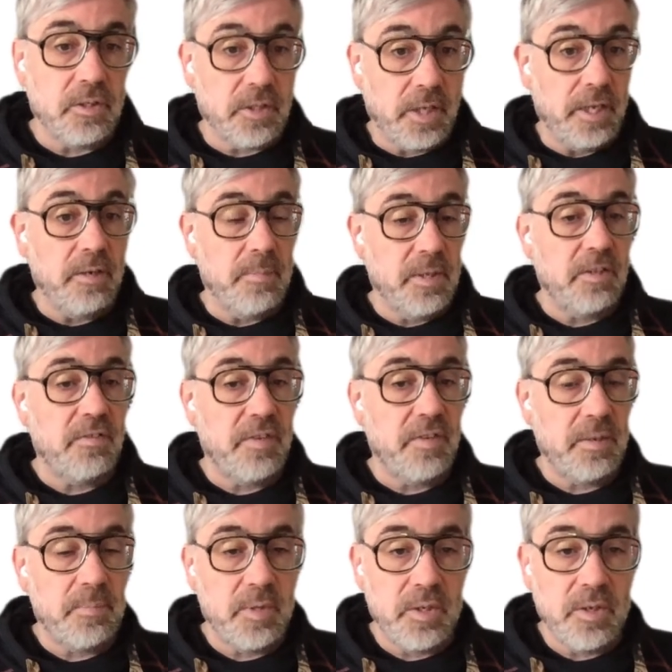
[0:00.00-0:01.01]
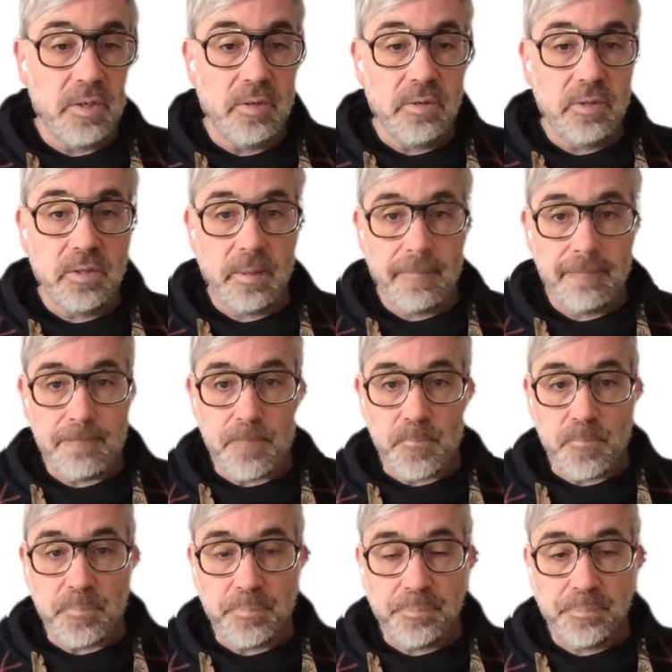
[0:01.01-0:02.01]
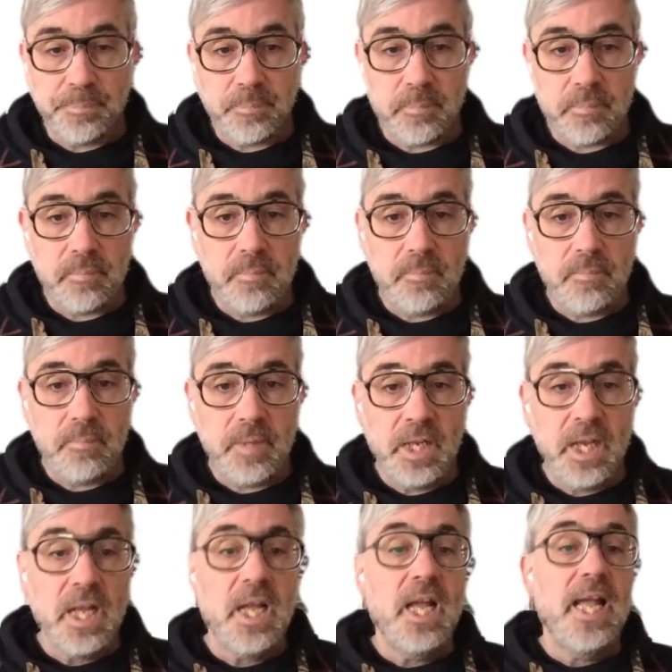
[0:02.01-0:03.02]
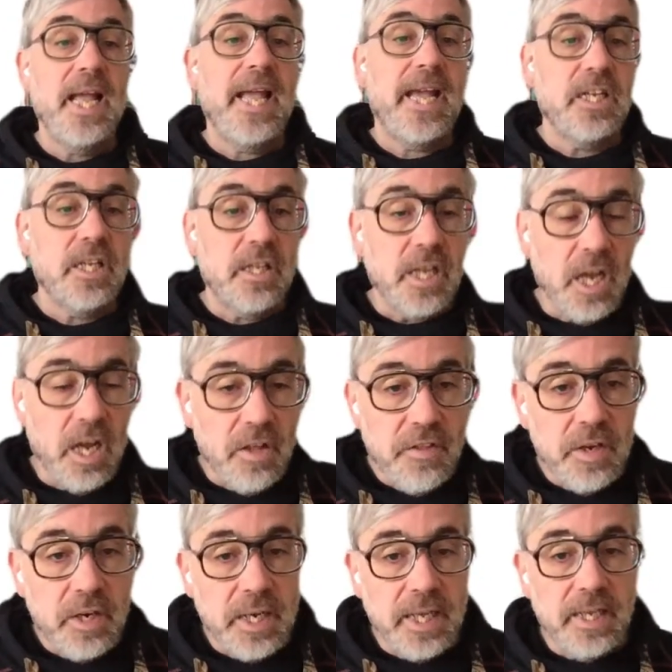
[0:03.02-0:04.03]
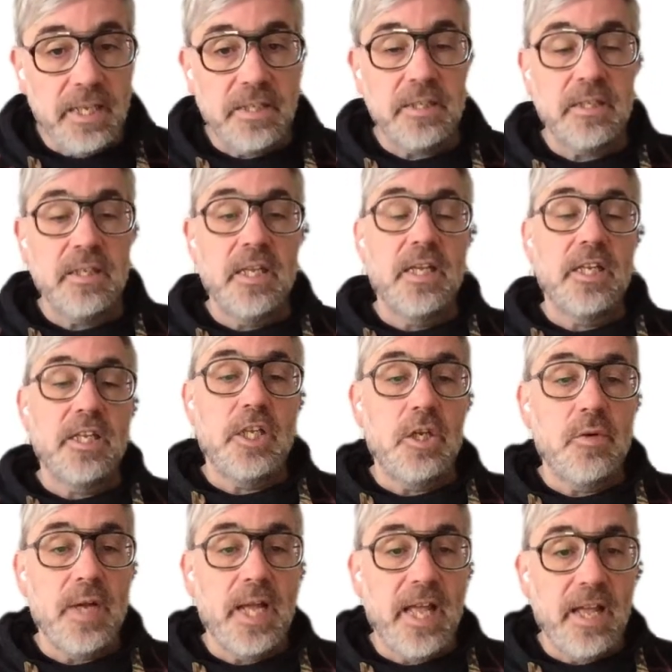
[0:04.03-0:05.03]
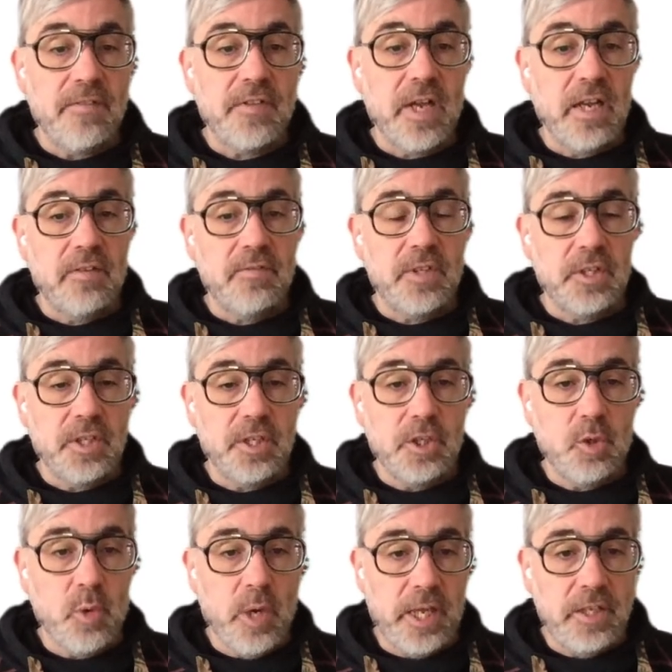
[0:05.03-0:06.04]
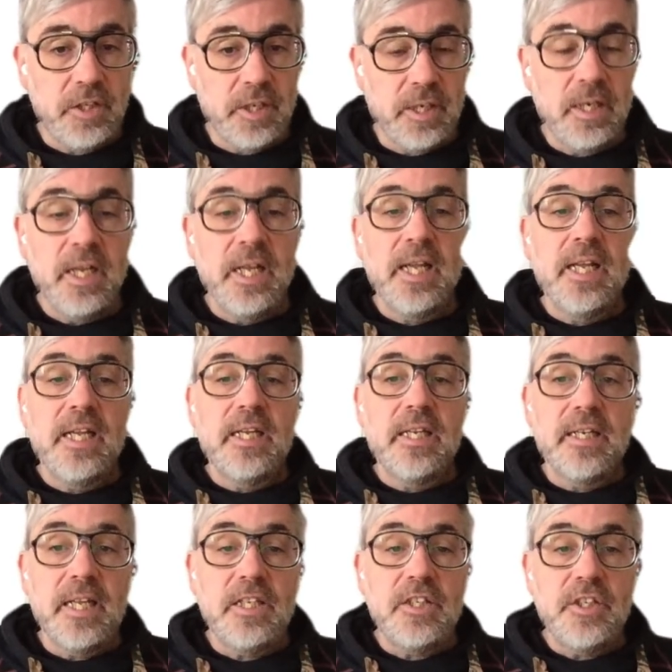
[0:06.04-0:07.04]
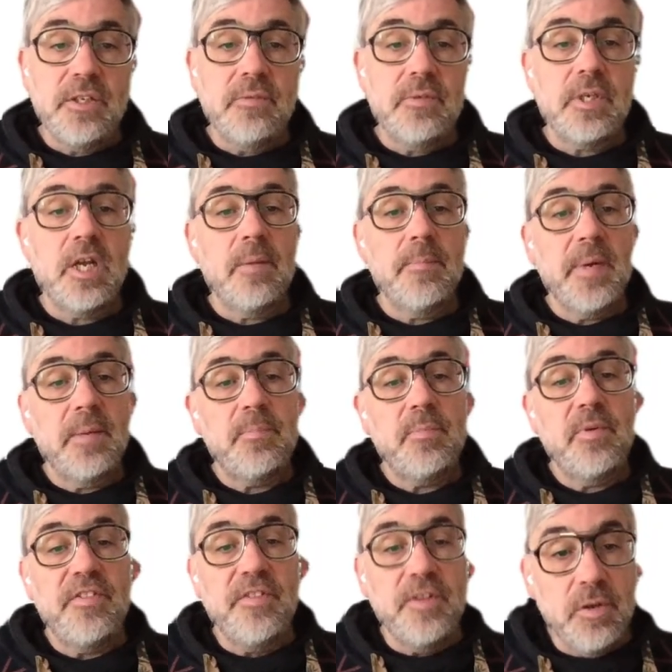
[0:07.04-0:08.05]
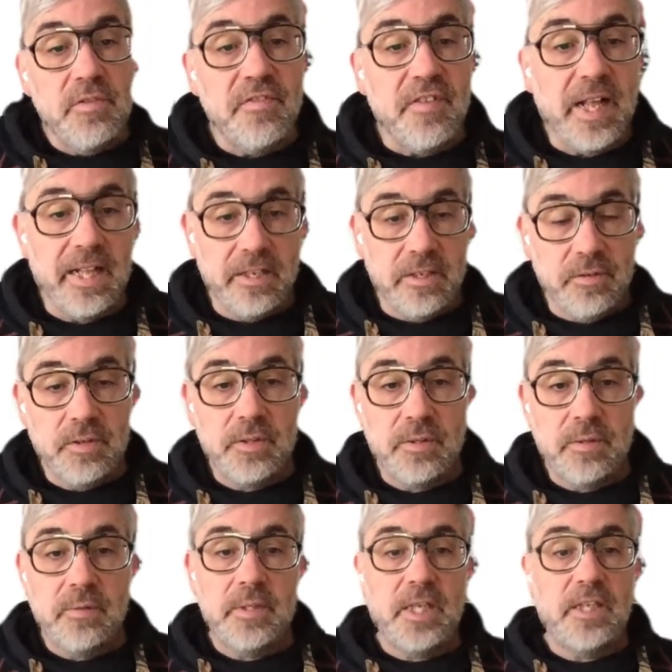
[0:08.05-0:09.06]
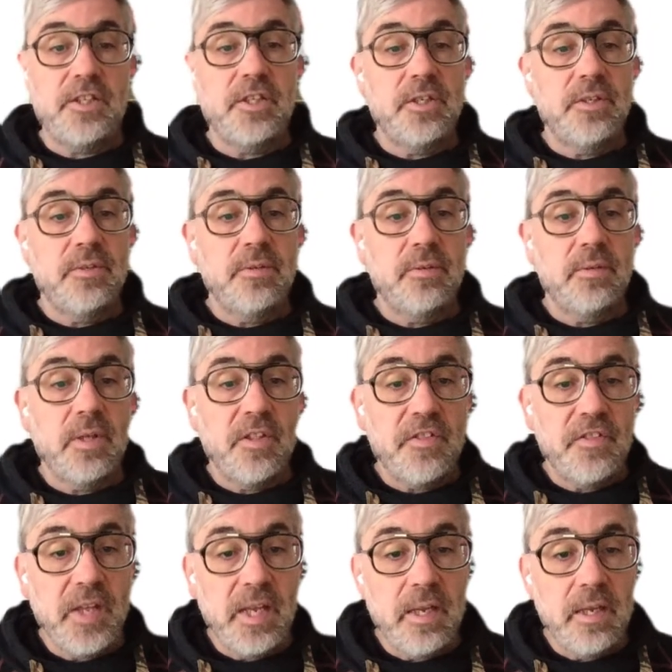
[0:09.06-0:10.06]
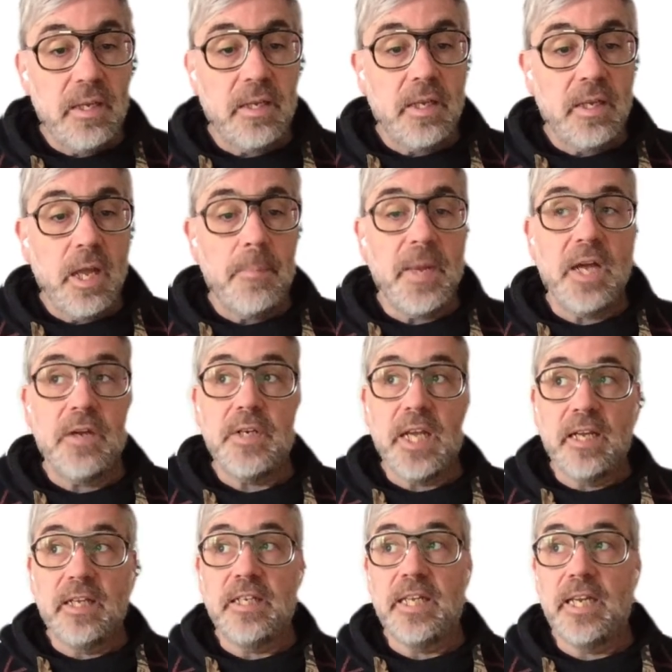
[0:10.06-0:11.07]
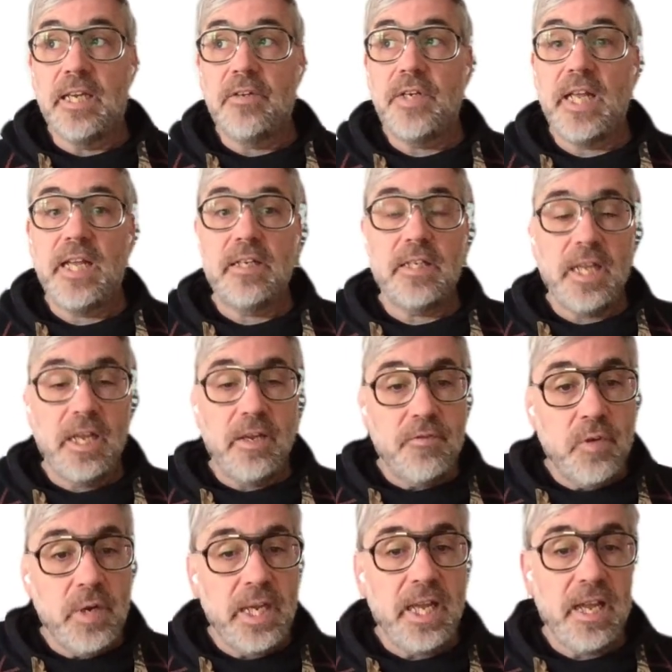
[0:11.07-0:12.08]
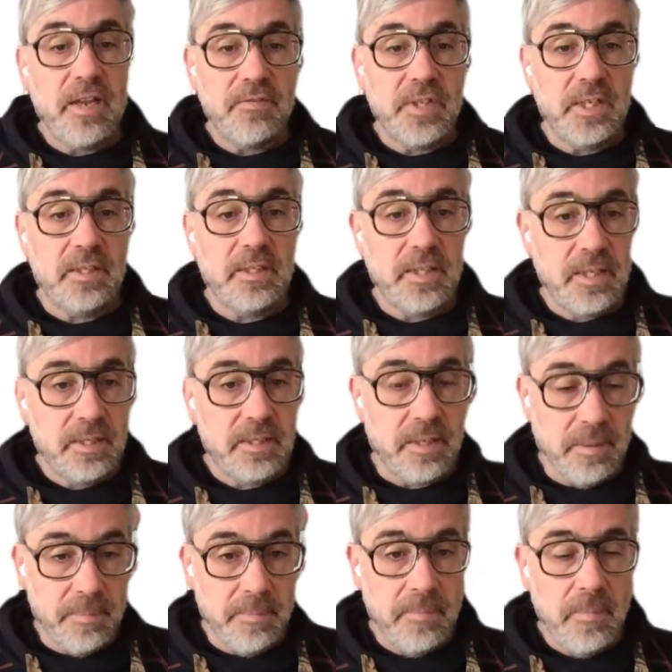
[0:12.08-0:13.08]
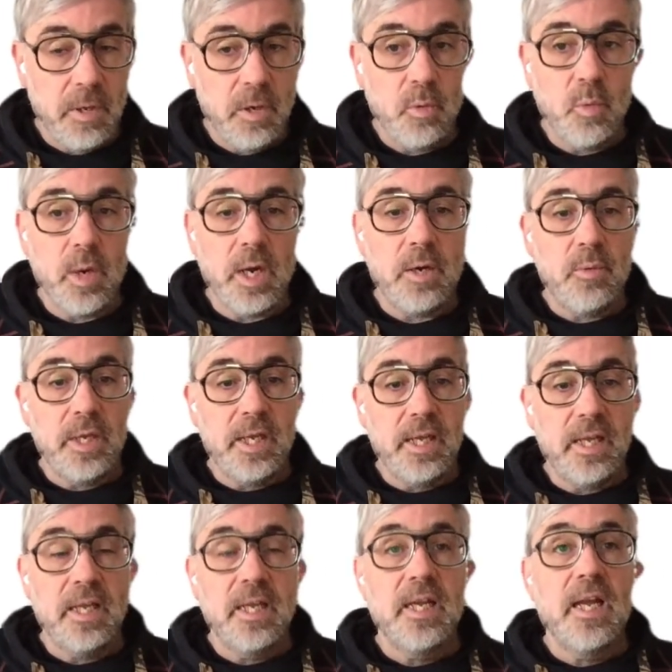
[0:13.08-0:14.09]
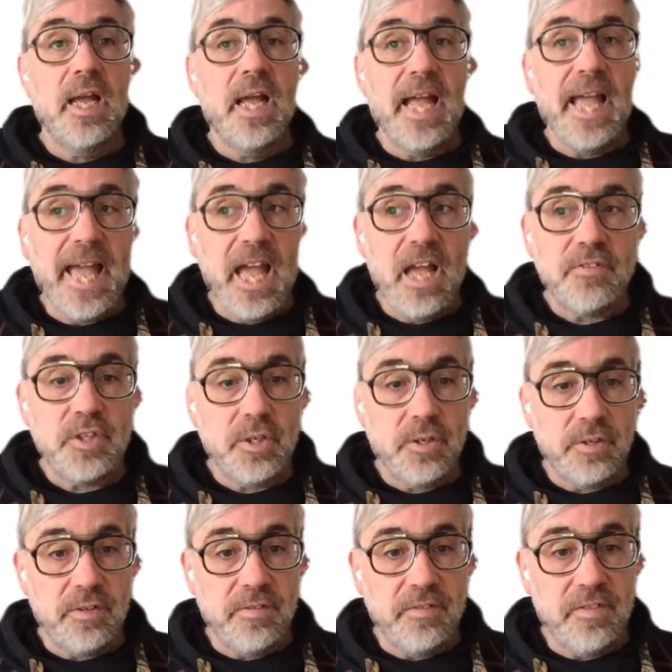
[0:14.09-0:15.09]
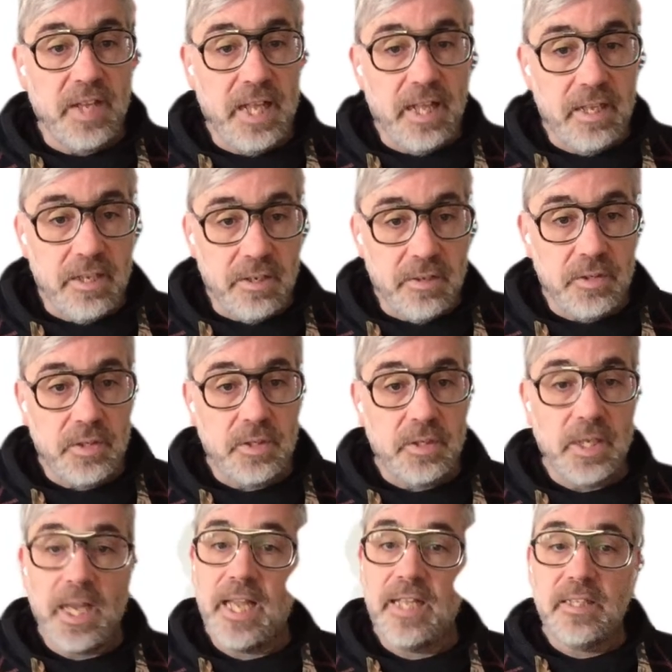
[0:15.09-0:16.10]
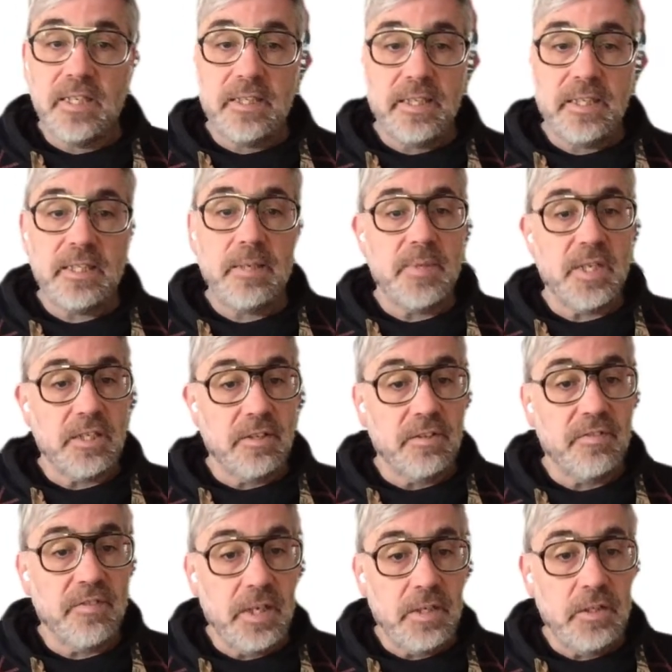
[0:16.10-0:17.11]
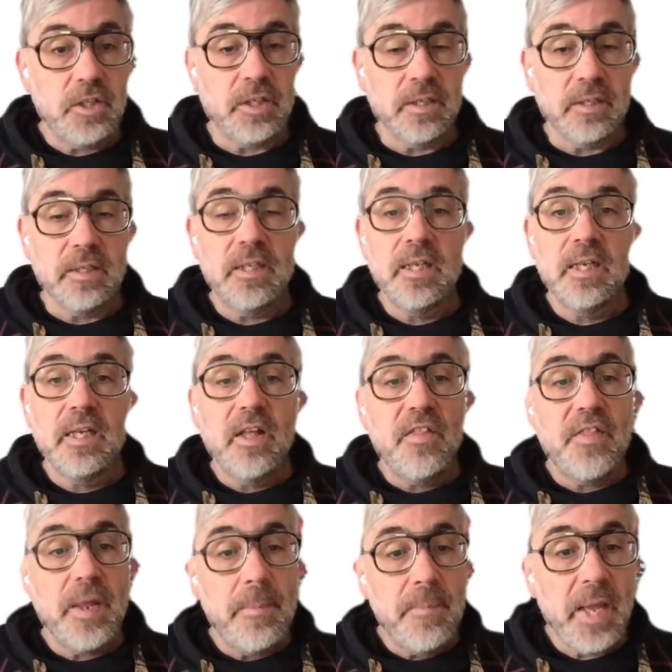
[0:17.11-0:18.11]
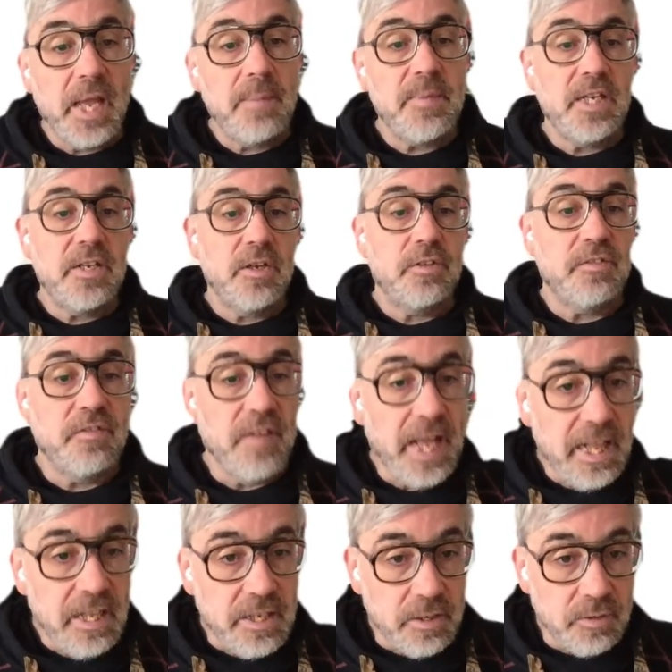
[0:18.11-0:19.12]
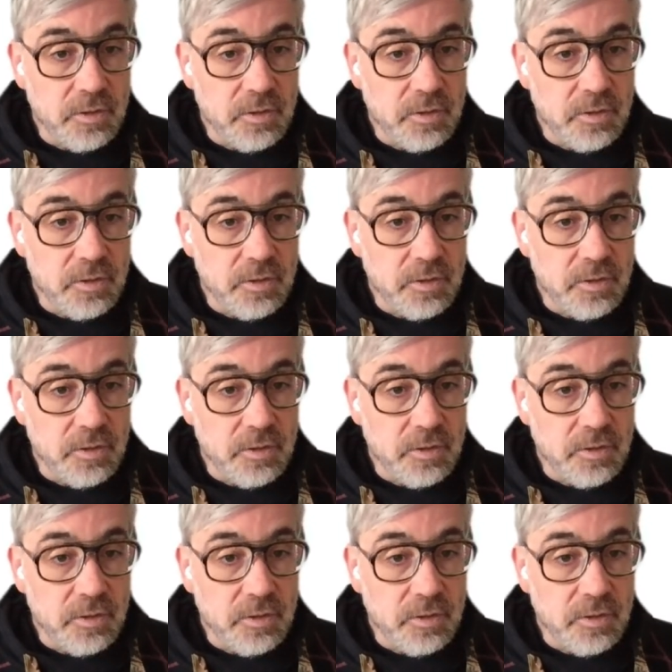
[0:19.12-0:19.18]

And on the other hand, you have kind of the situation that you come with new values, that you think about the idea that if we have this system where we have certain values and the system doesn't function, then maybe those values are wrong. Maybe we need new values.